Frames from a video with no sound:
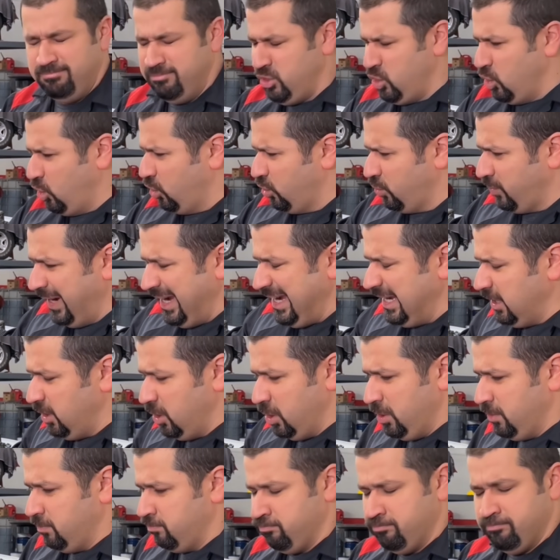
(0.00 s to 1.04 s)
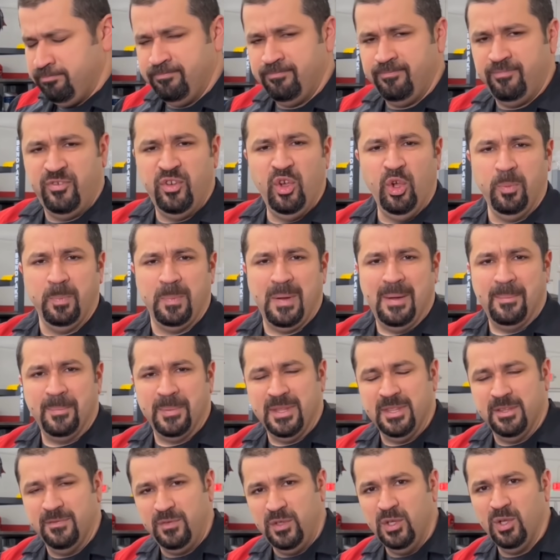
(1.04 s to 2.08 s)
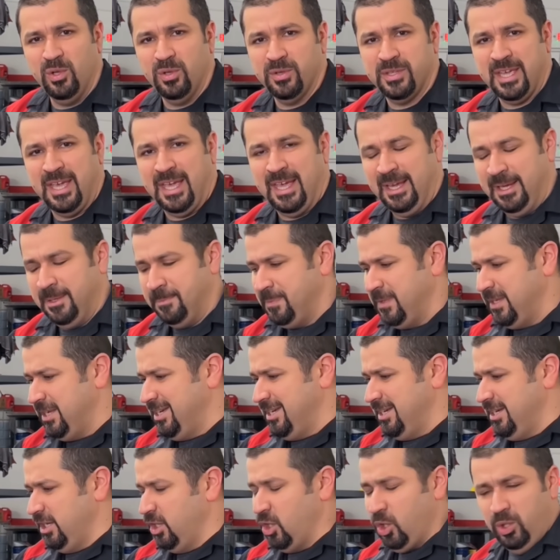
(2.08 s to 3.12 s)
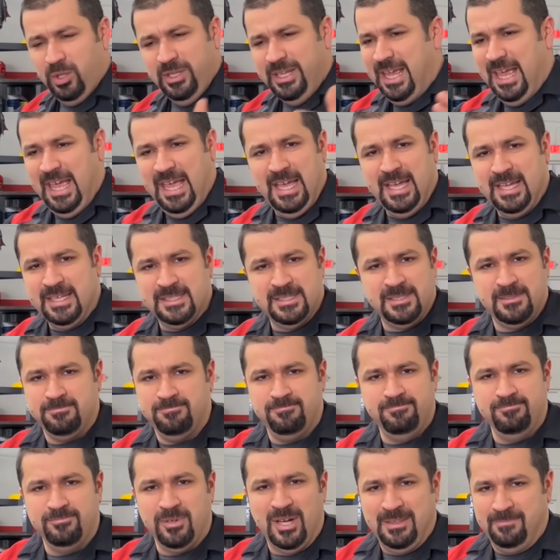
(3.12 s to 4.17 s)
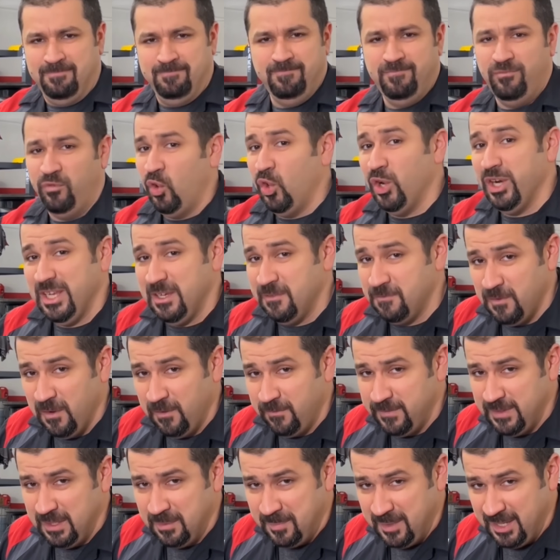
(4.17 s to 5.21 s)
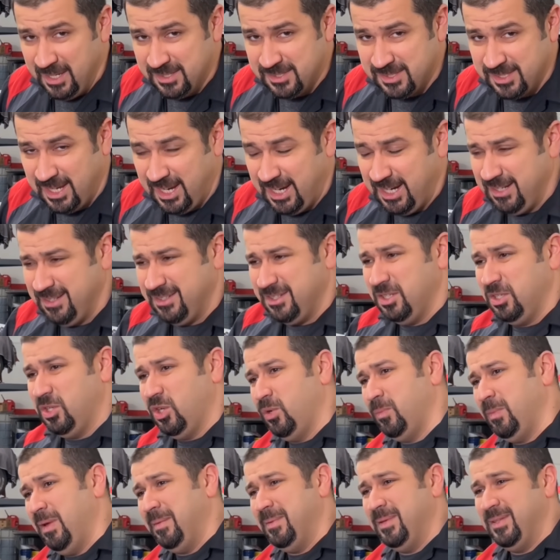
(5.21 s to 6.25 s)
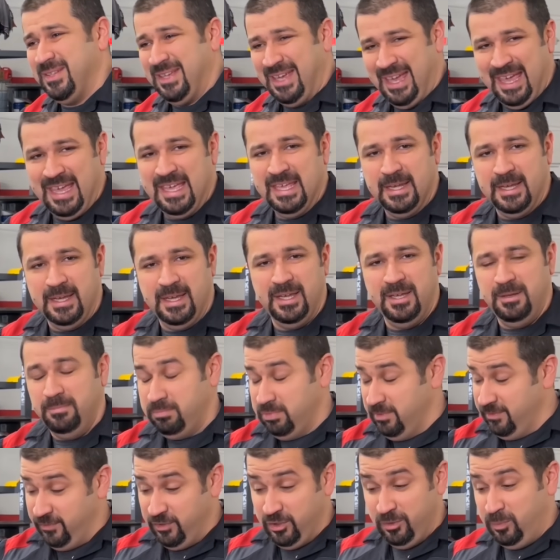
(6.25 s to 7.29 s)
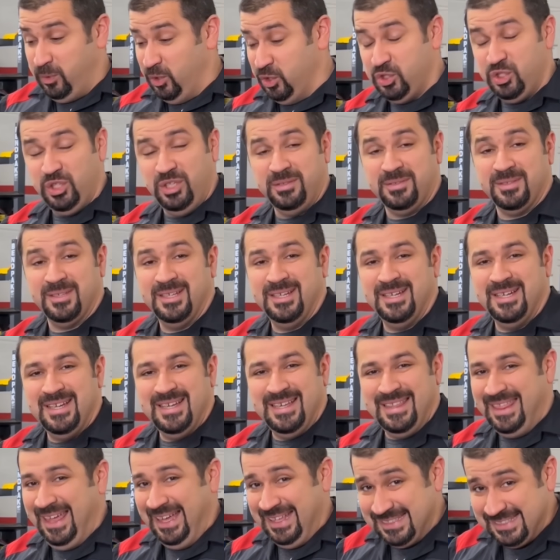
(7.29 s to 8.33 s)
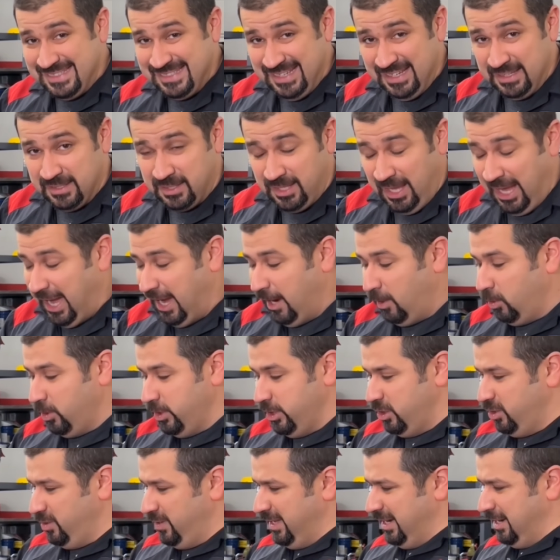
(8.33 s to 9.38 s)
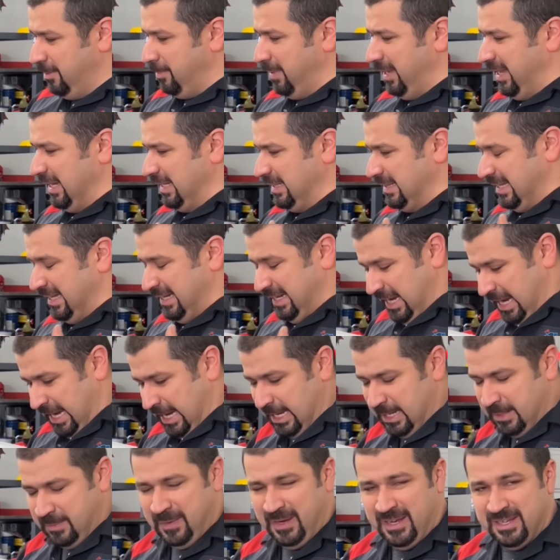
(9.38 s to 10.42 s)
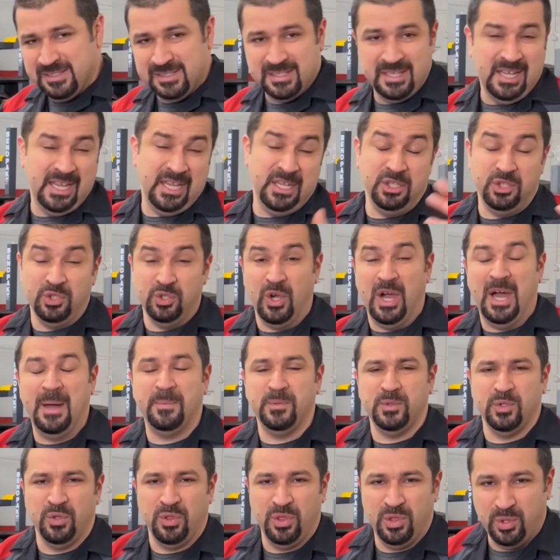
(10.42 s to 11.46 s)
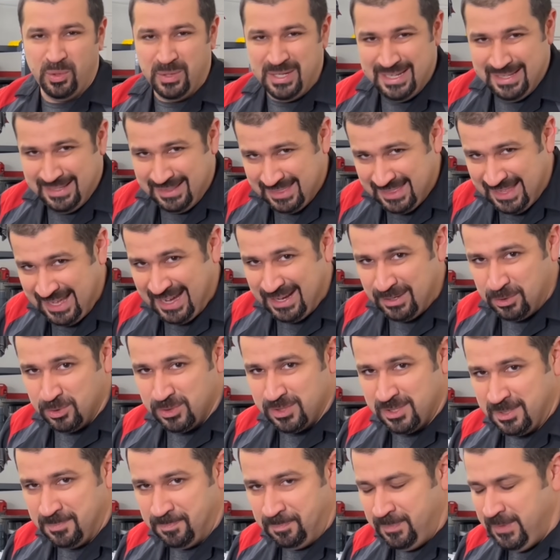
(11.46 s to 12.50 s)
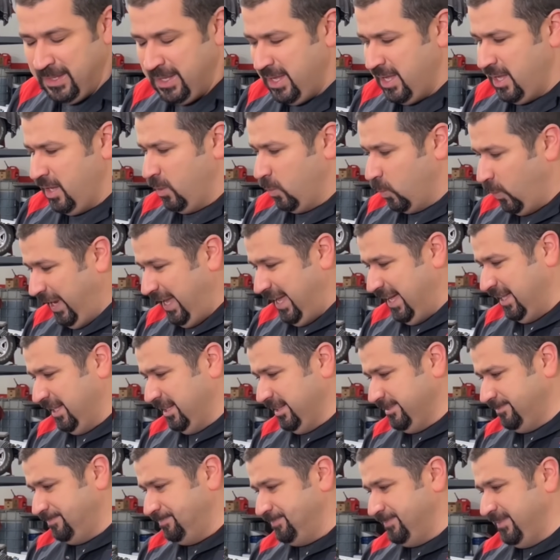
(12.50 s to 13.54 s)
your regular fuel pump in the fuel tank, it only has, what, forty, fifty P S I? It can go maybe to eighty if you push it. That's it. How are you going to make that eighty P S I to up to three thousand? Well,